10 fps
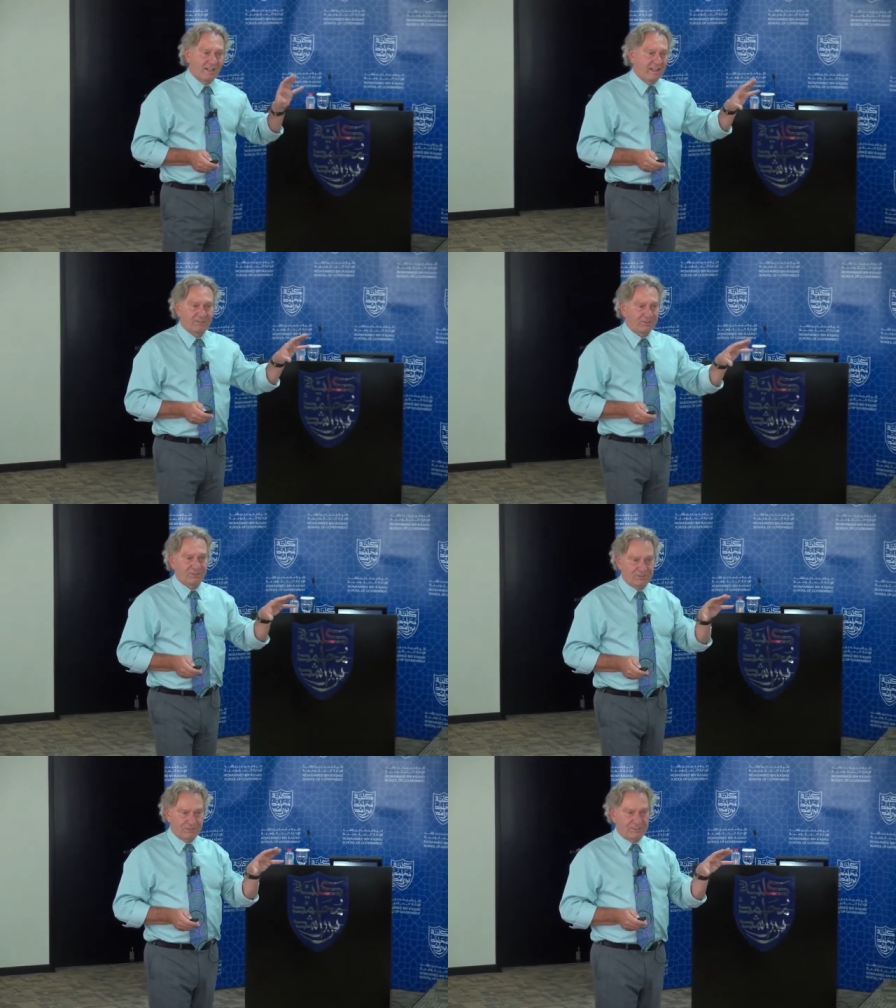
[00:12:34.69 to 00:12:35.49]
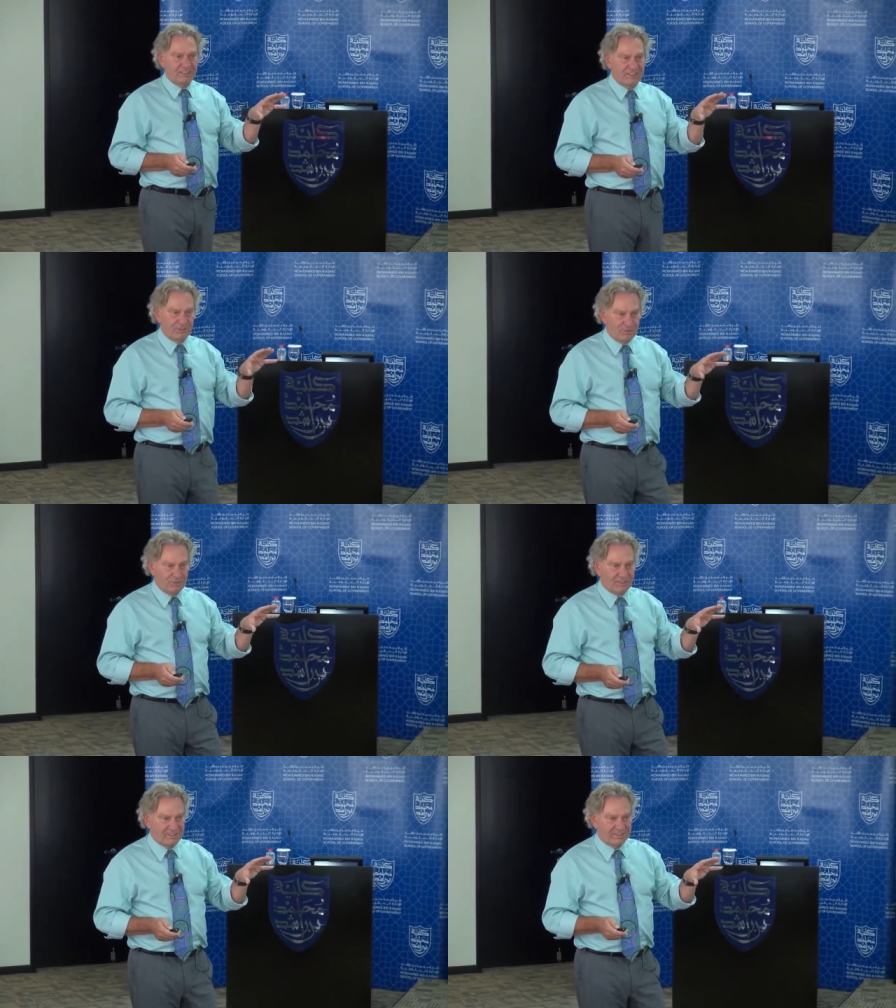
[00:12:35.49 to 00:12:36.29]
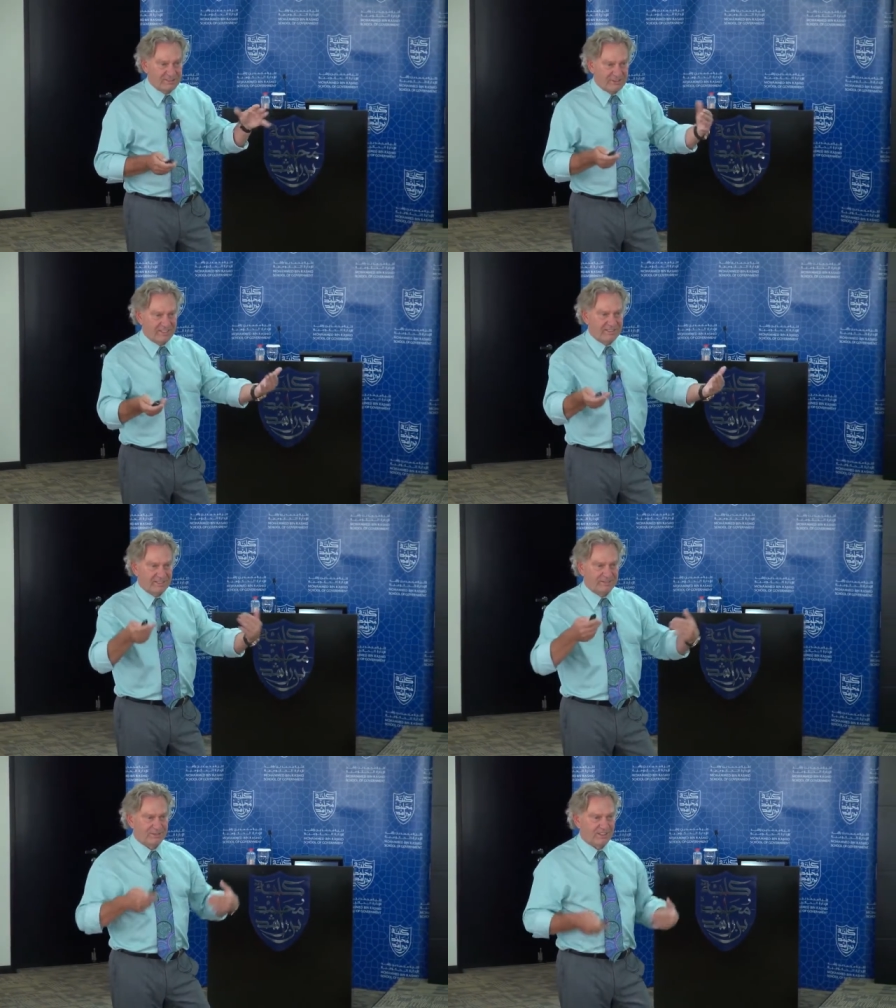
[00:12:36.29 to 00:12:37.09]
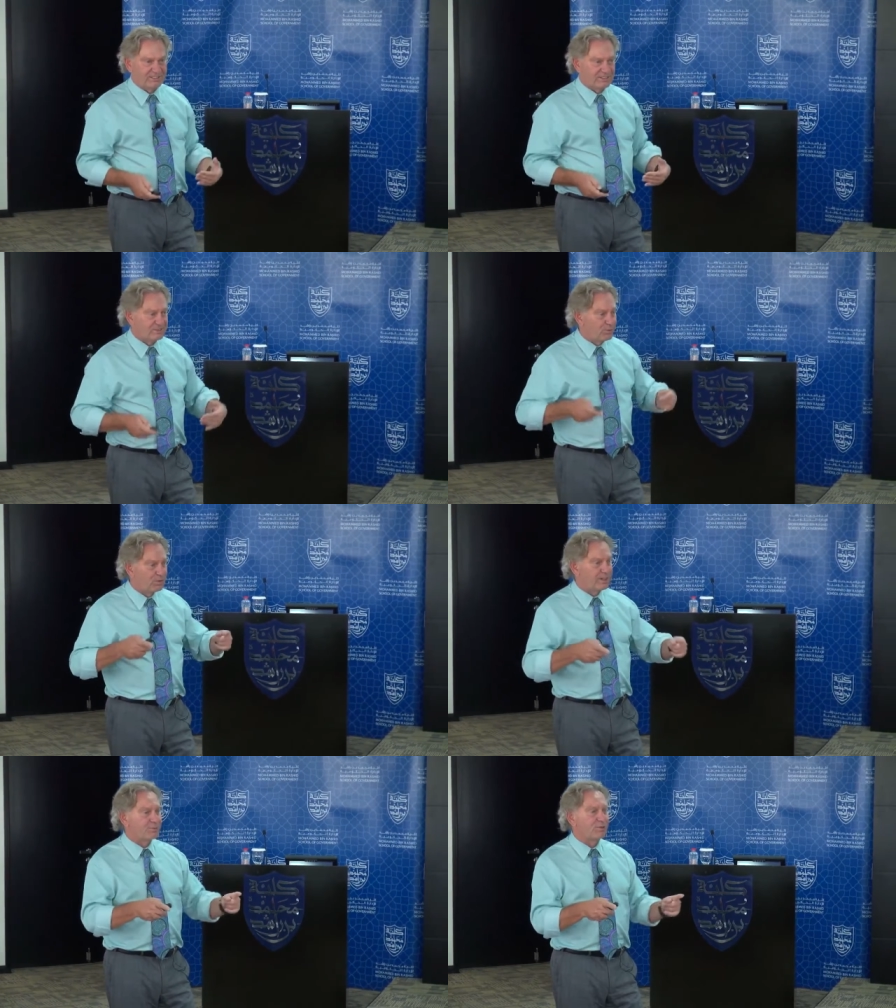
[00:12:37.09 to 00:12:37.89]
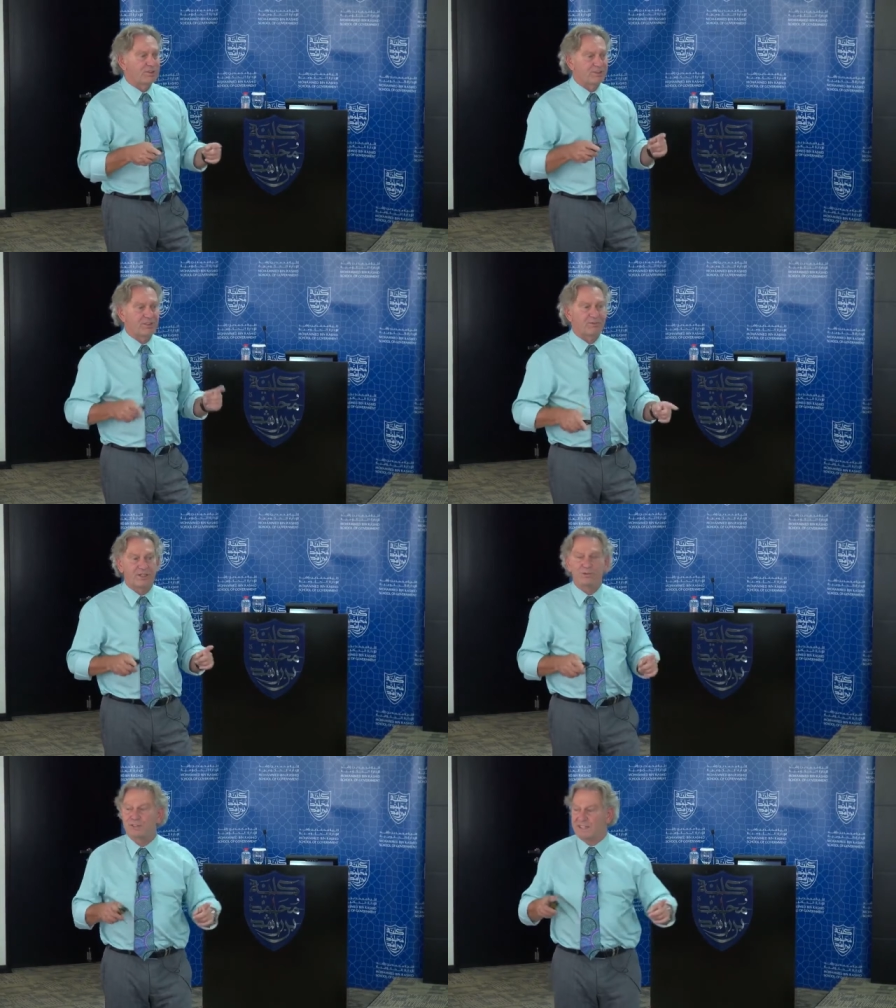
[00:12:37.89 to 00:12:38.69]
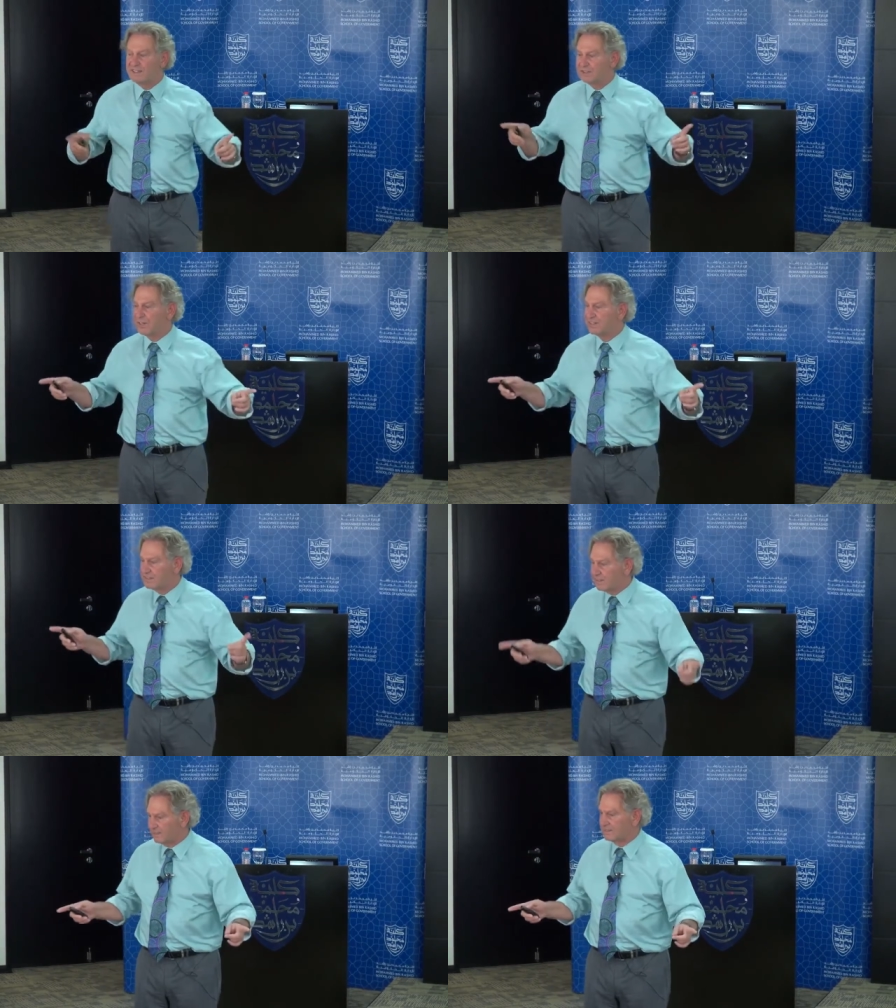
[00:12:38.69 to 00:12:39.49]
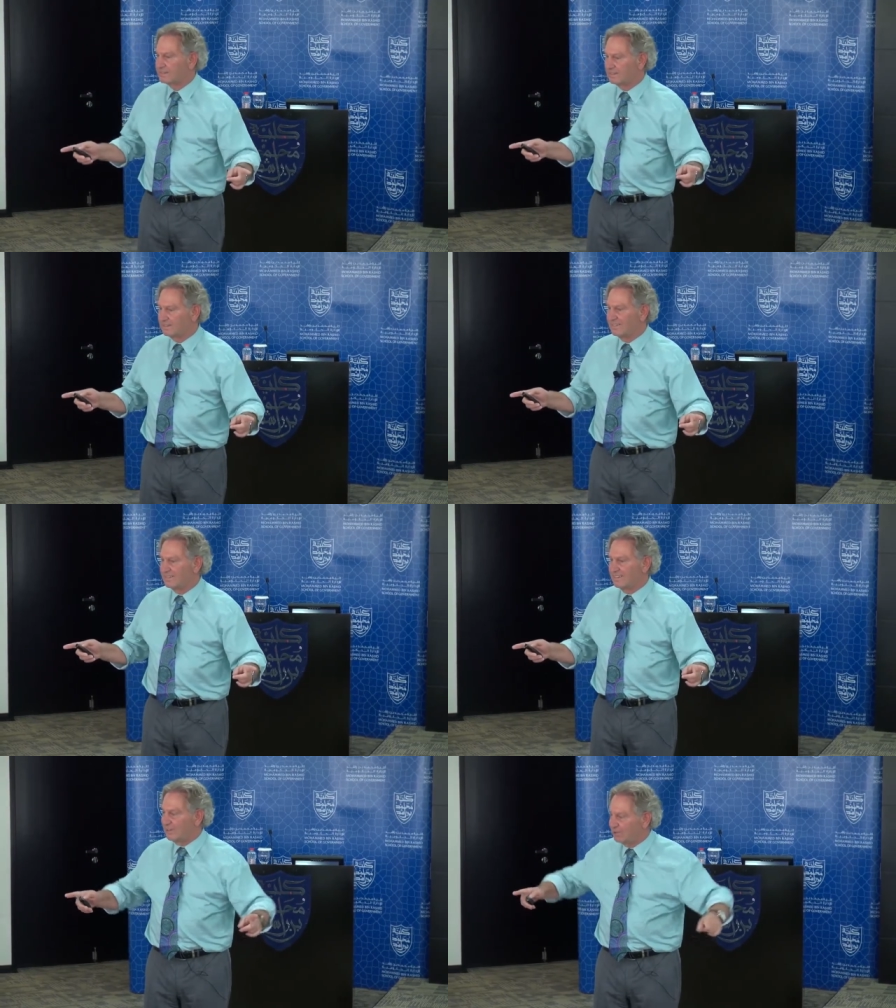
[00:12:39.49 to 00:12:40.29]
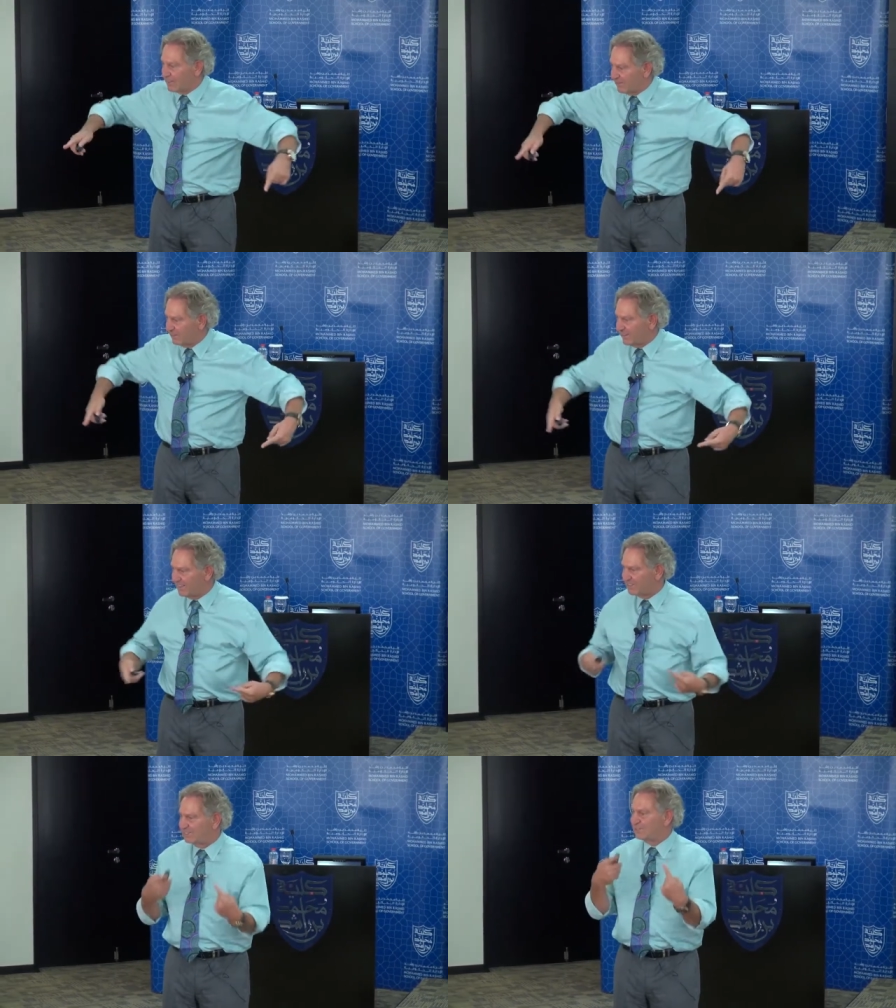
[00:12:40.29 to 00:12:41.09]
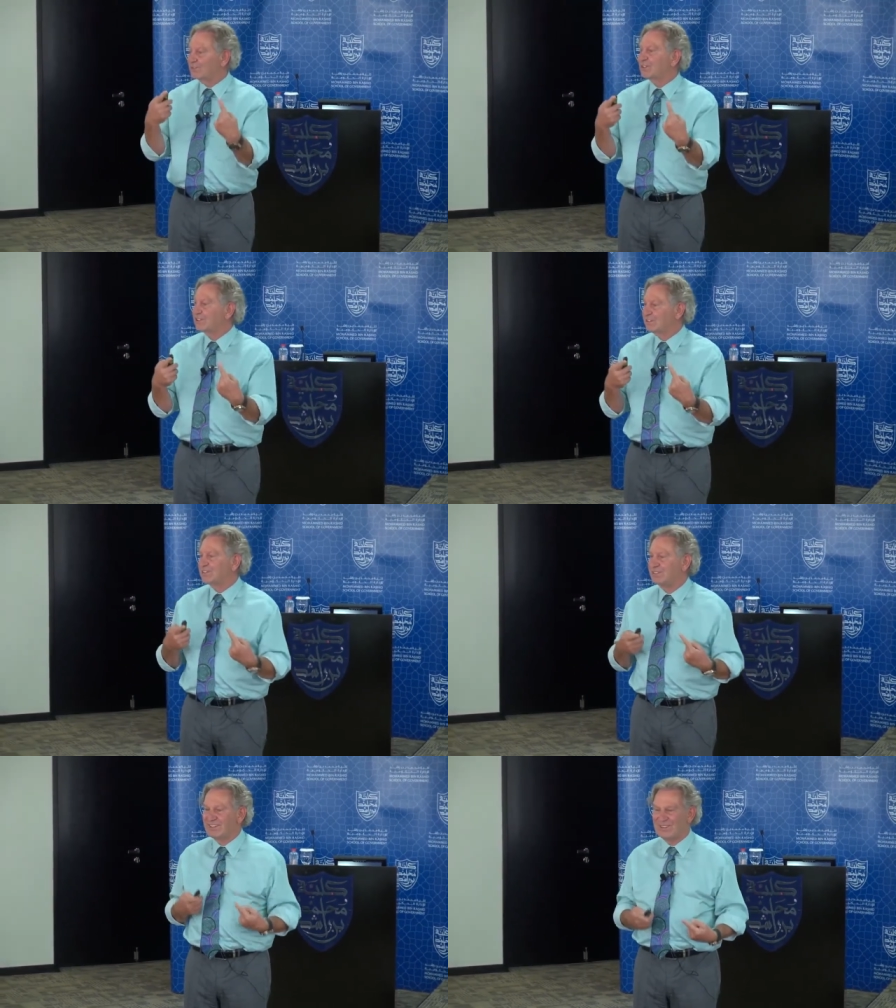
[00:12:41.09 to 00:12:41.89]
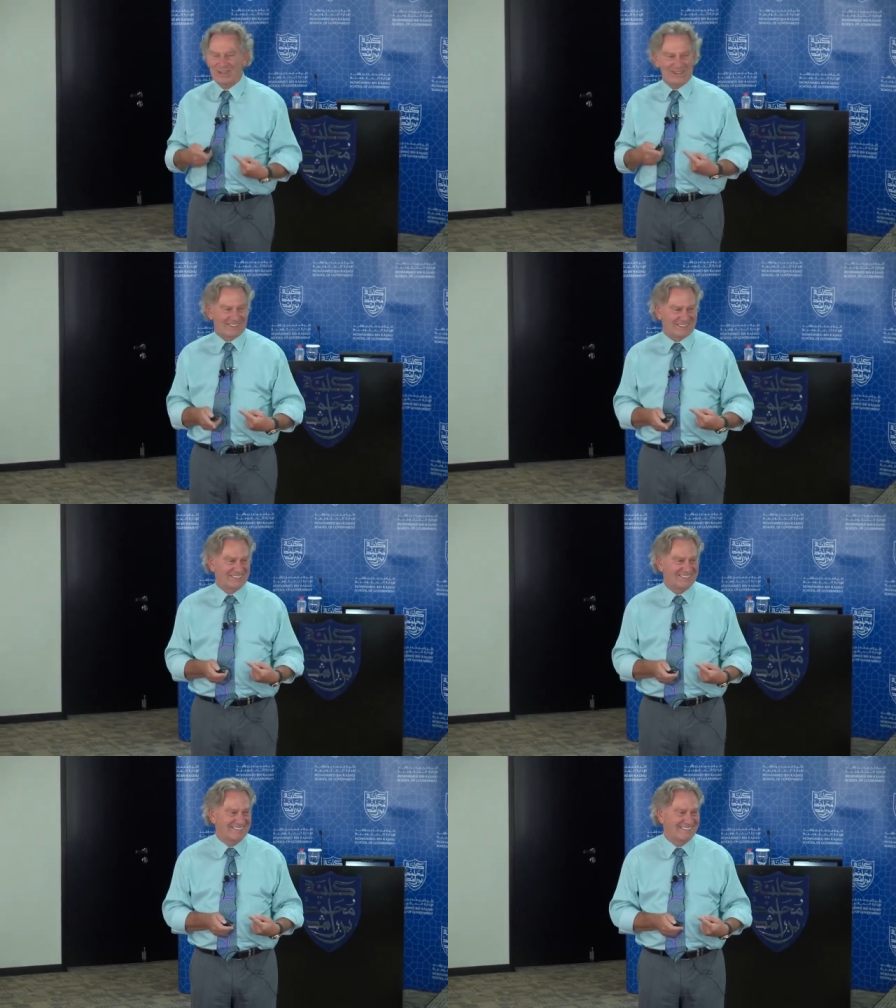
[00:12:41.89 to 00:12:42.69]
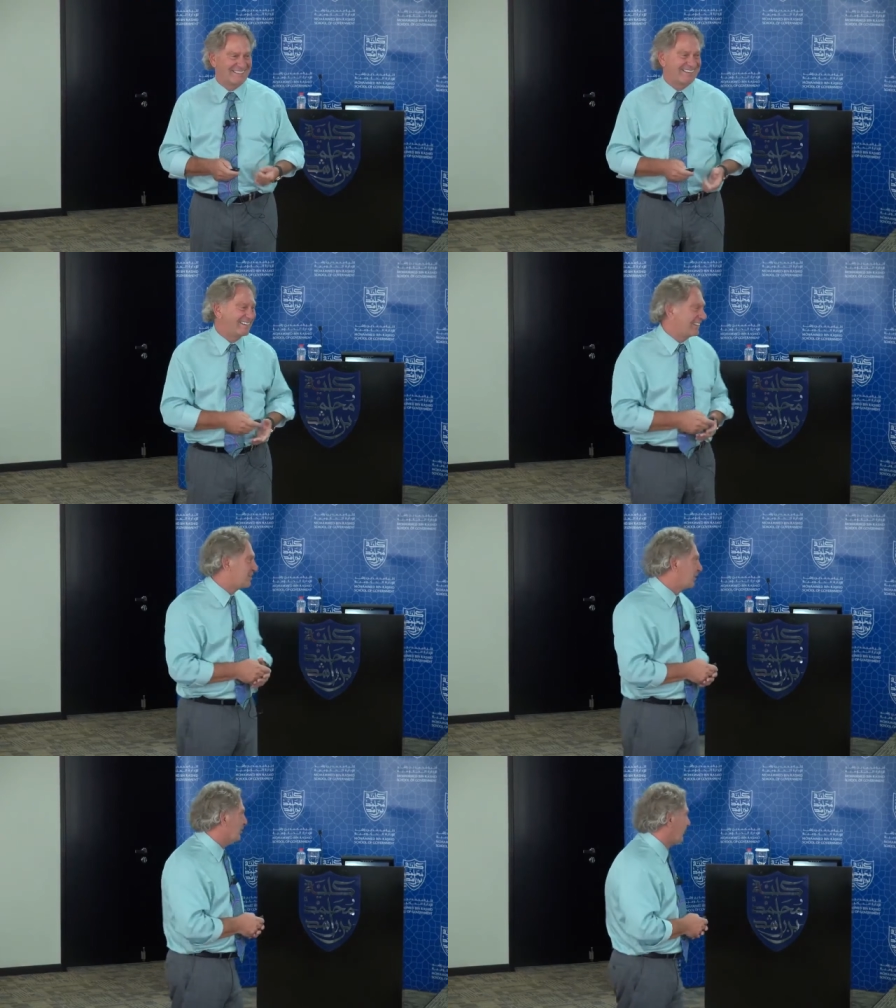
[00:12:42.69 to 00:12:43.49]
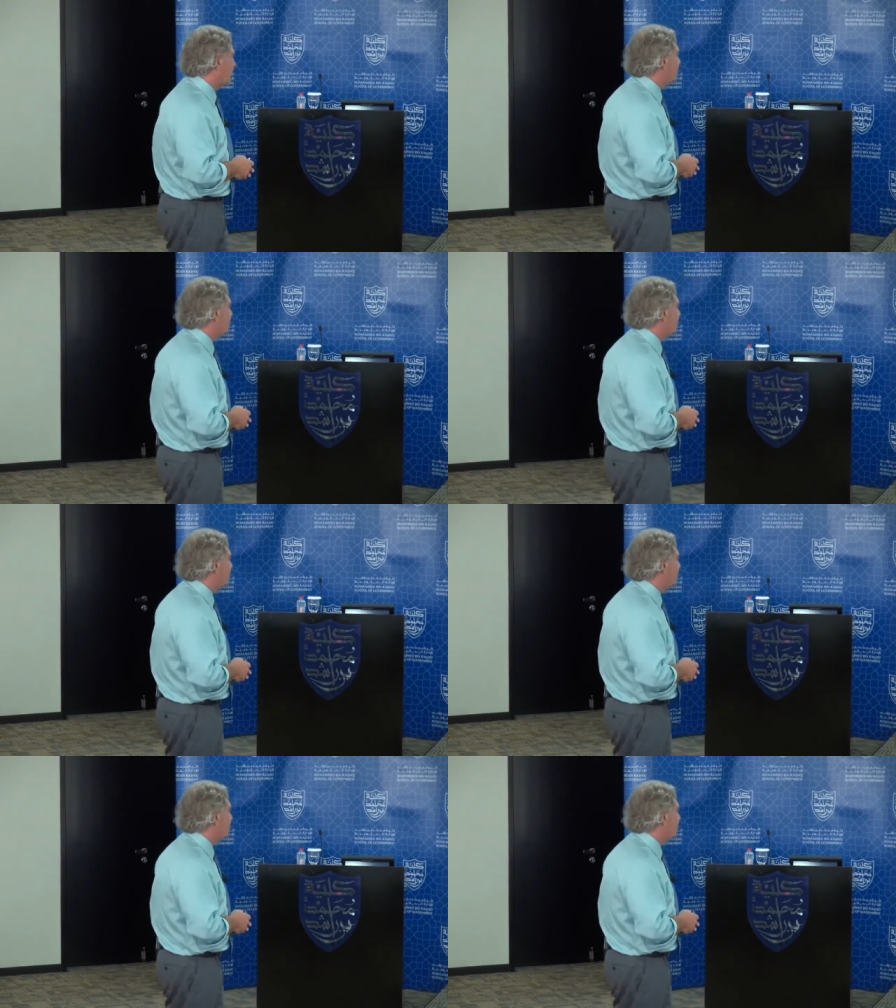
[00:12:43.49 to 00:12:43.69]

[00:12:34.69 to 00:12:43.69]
It's not just economics and attracting investors. More and more it will be who can attract talent, who can really source with knowledge the economy.